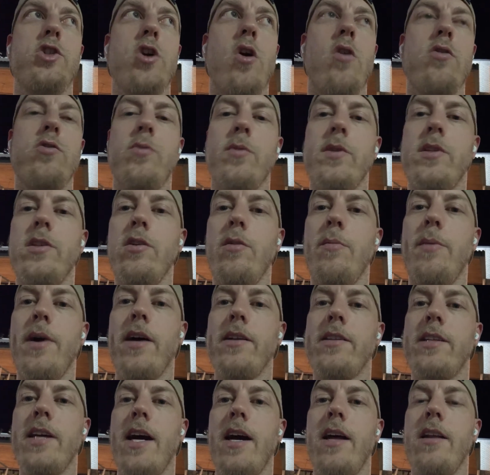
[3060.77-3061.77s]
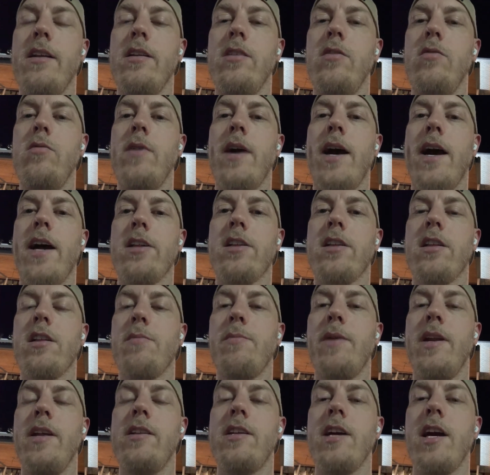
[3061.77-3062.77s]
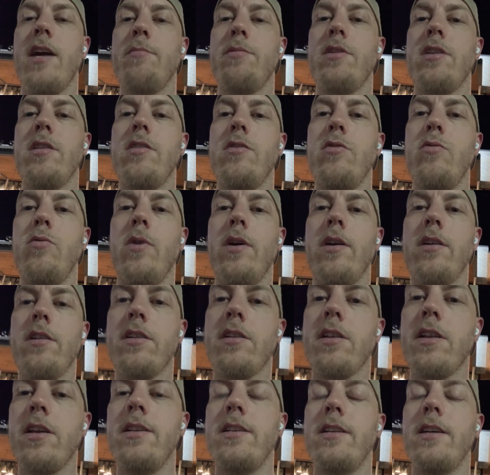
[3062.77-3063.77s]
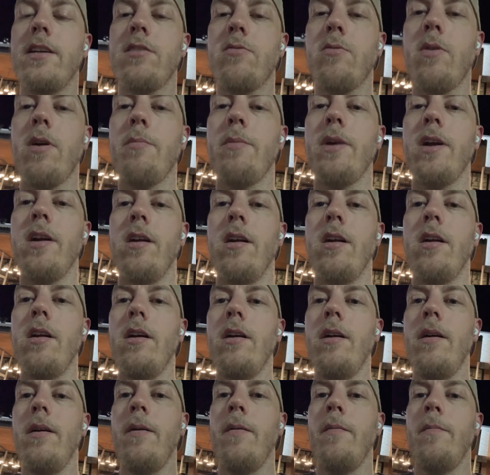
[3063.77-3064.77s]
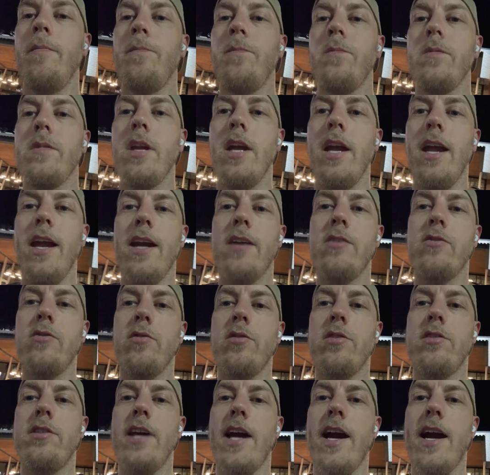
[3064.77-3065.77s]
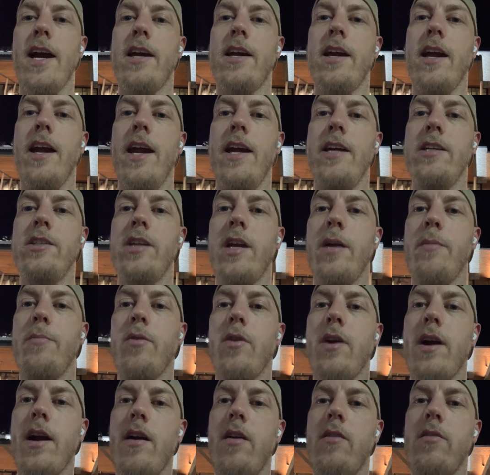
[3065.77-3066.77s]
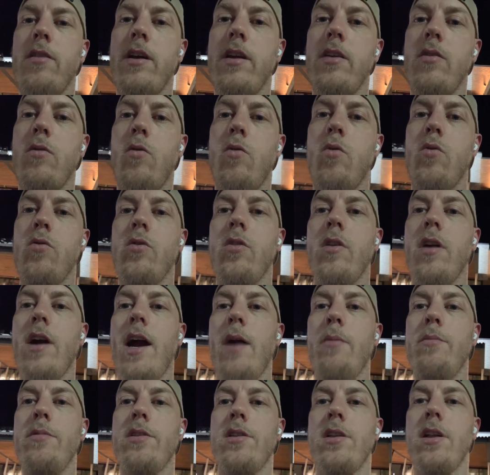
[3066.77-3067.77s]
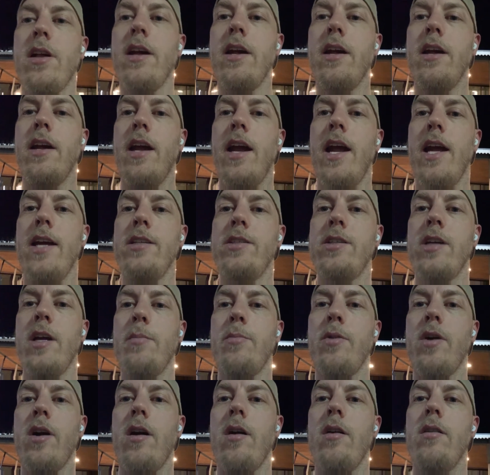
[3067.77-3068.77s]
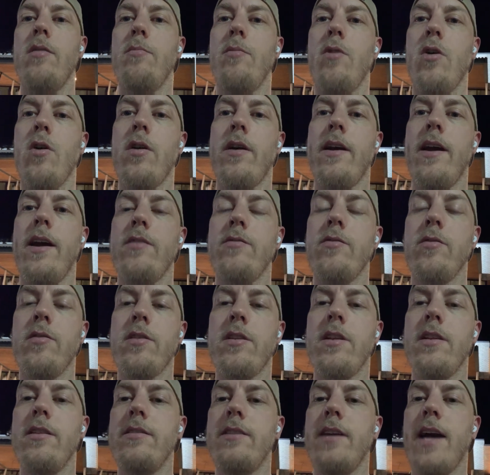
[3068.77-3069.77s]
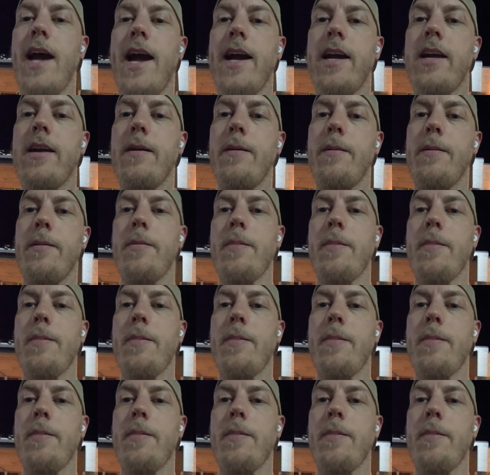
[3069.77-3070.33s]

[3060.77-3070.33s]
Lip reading: joked with you about that. You ask as many times as you want, Sid. That's why I'm here. Andrews, Dak, AJ Brown in order. I would say AJ Brown, Mark Andrews, then Dak.